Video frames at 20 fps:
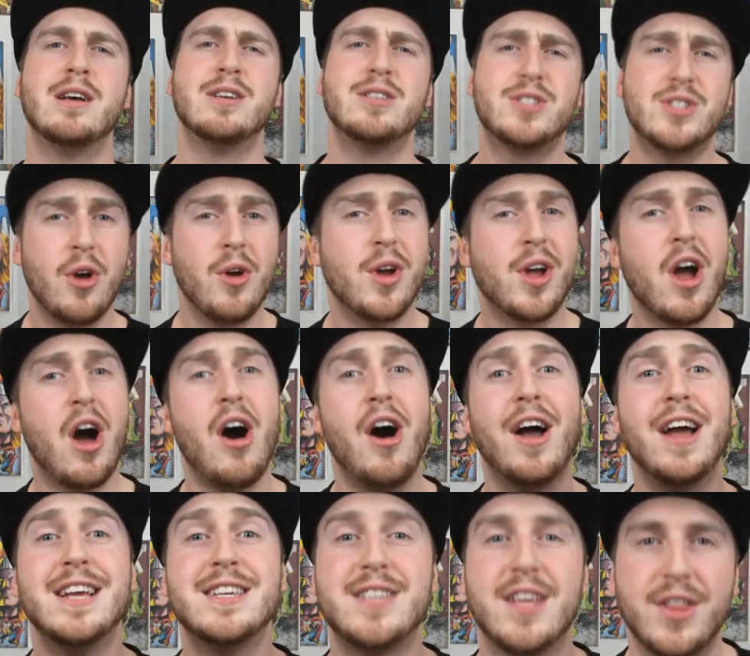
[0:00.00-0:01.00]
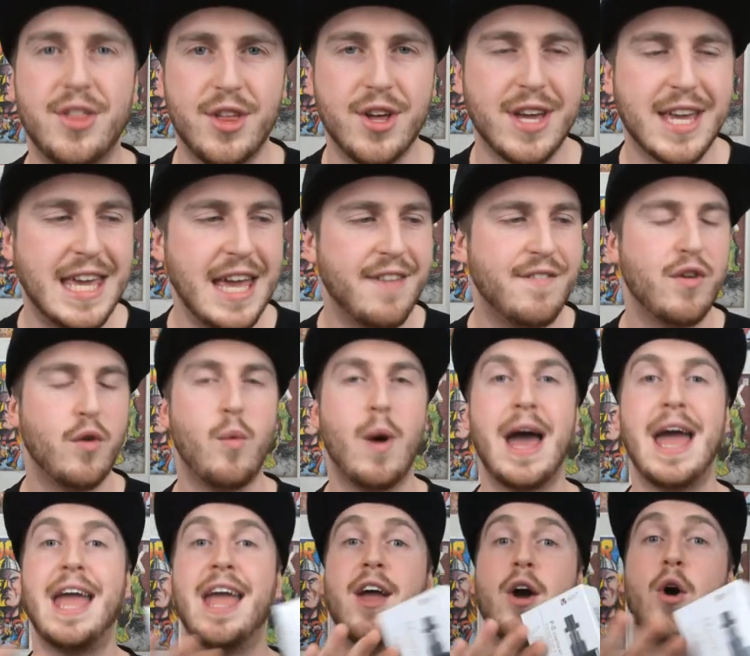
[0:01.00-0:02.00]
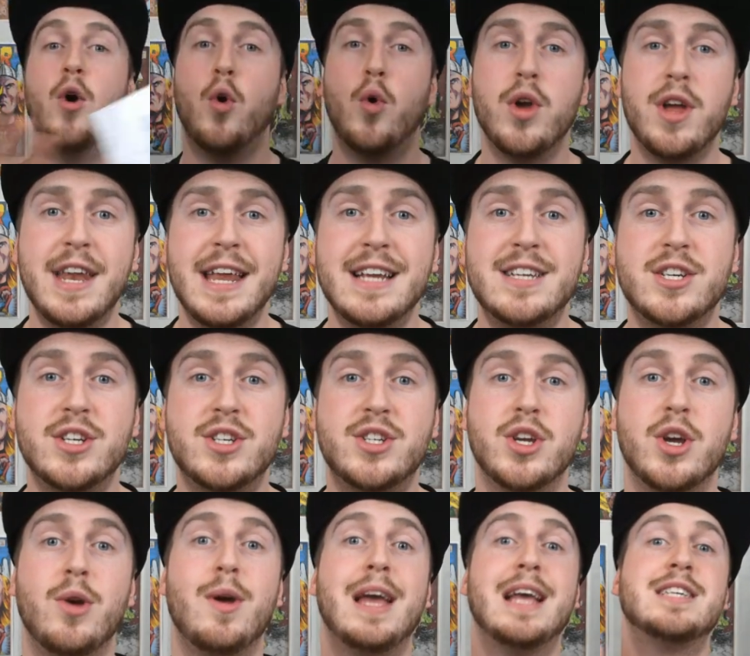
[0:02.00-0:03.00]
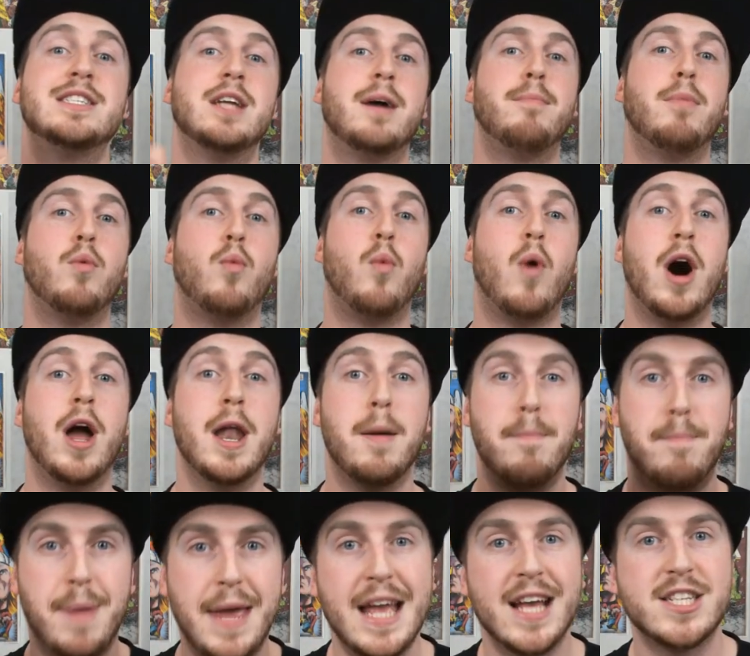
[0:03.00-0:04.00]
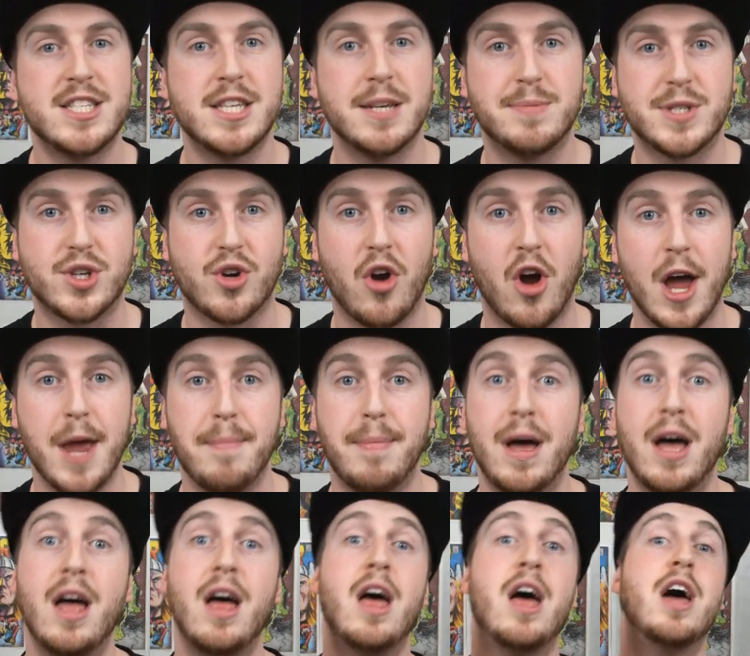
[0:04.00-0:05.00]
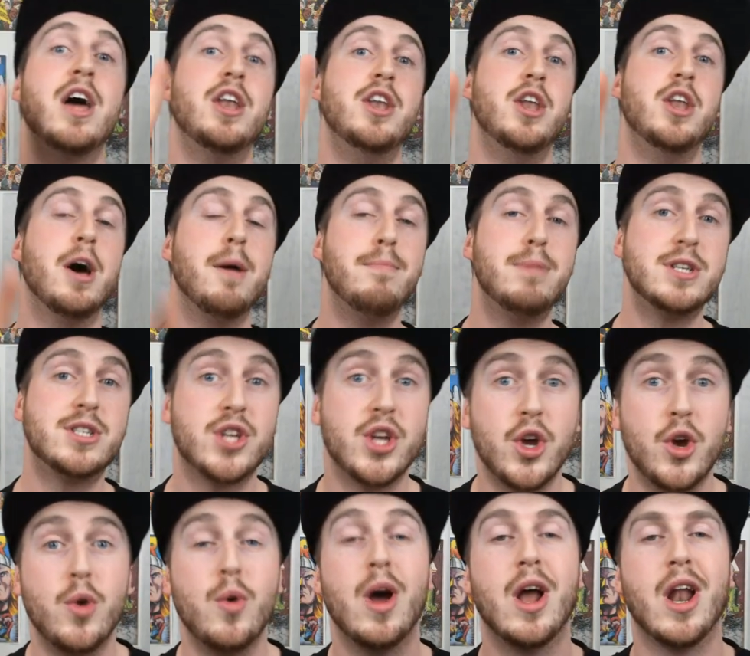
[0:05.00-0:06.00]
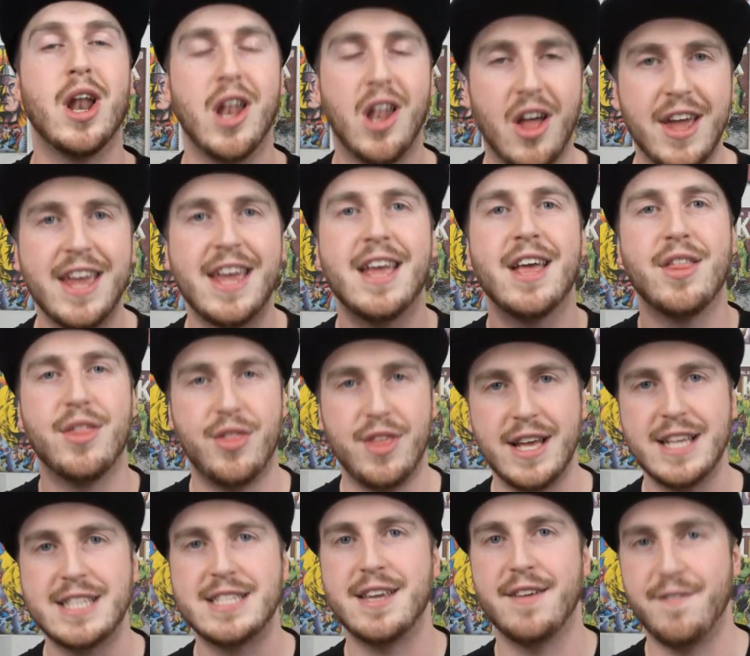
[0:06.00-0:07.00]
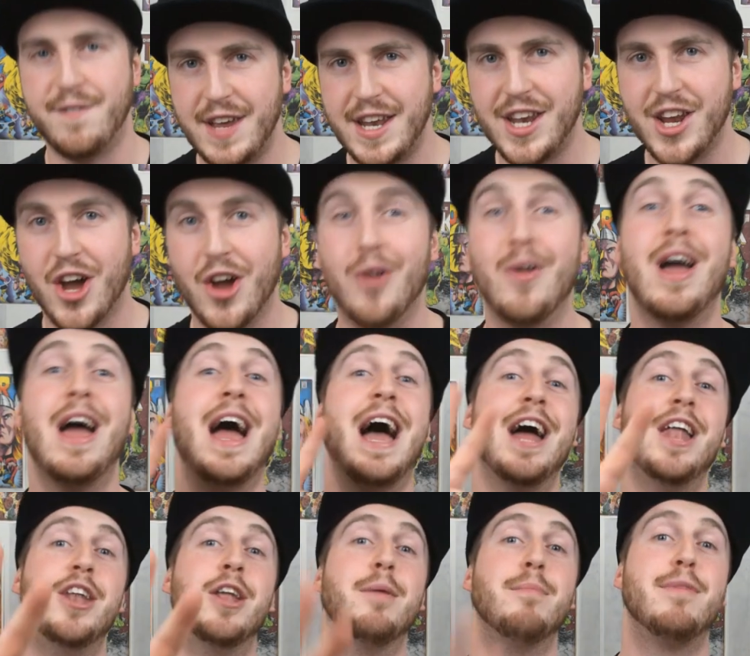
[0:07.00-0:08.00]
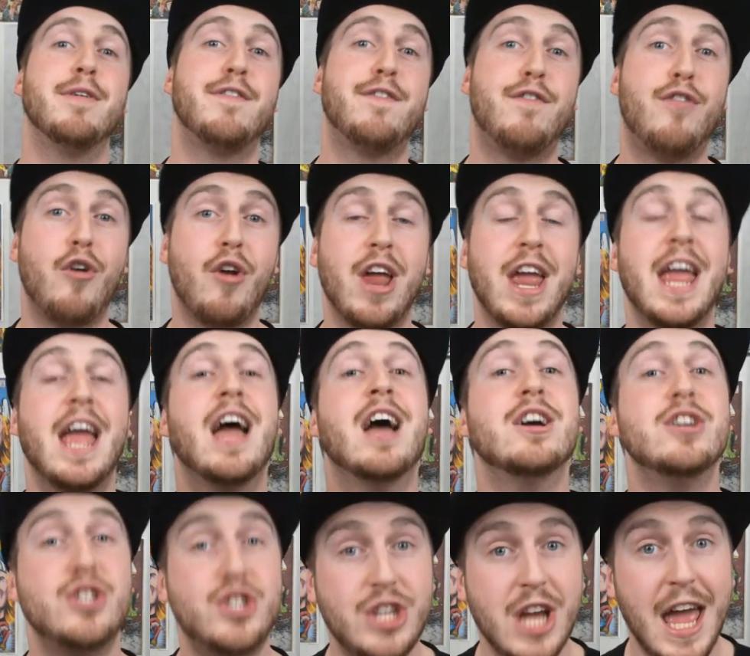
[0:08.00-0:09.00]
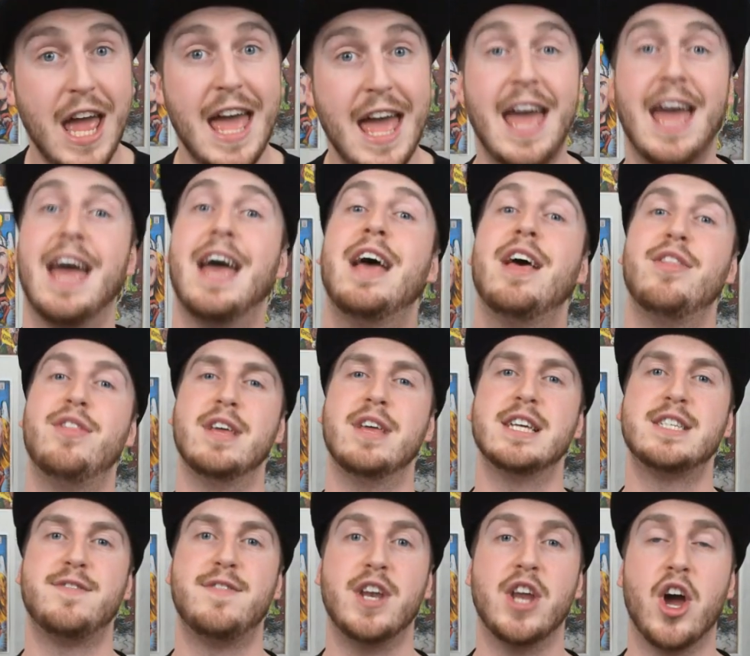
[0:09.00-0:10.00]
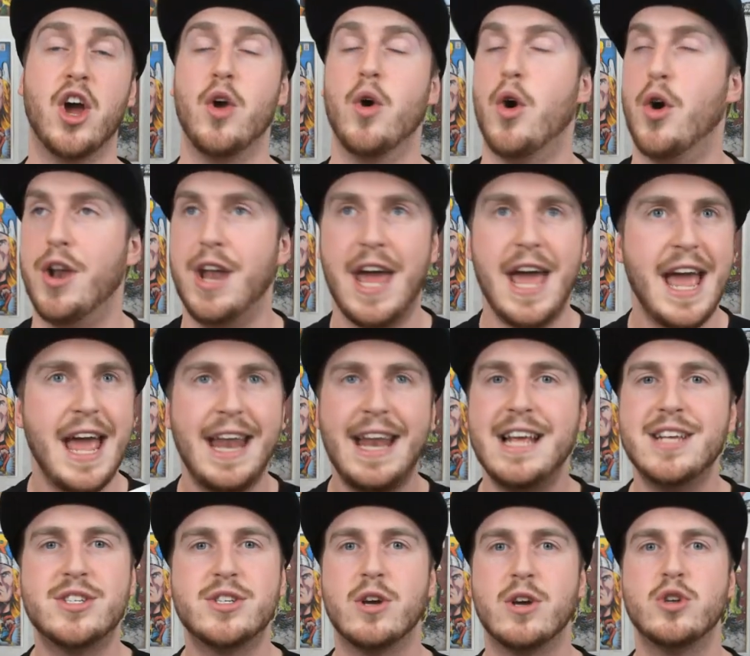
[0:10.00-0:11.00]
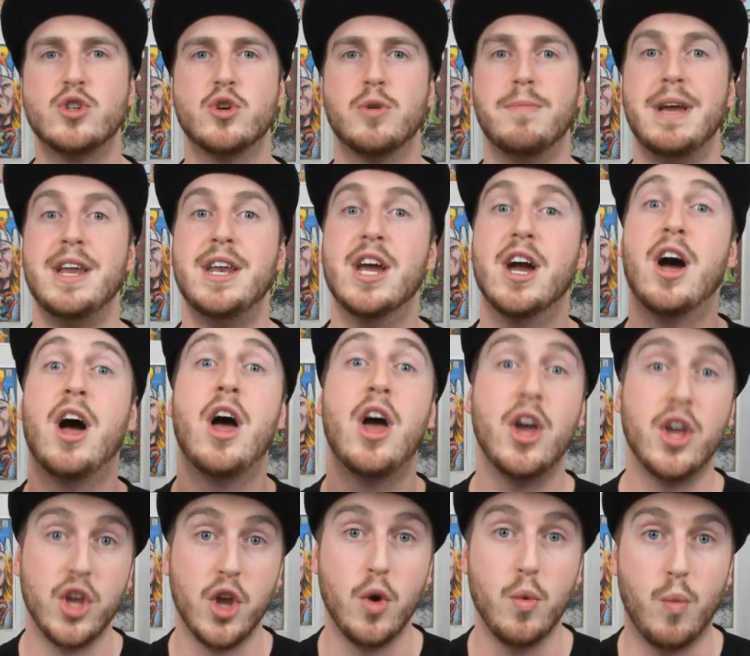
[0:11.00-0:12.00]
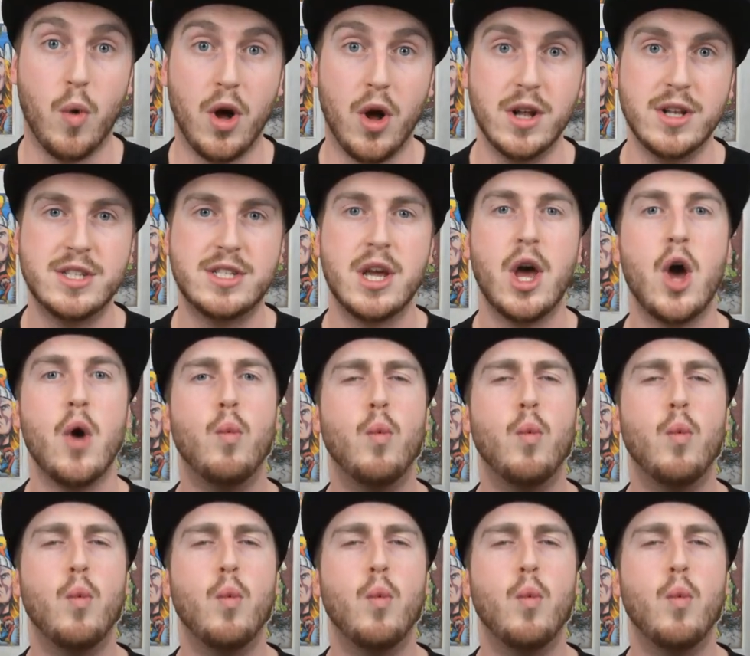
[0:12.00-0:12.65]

So guys, the giveaway. All you need to do is number one, be a subscriber. Number two, like this video. And number three, share this video on any social media you want.